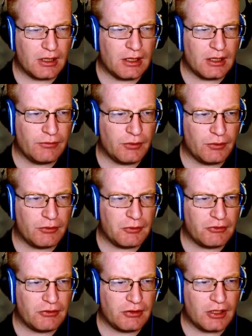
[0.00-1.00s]
An influence
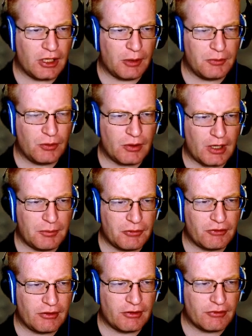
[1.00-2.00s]
mission could help you
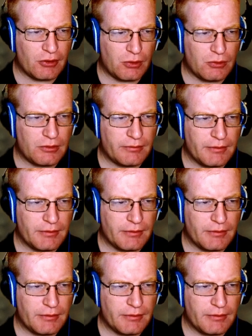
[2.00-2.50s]
accomplish this goal.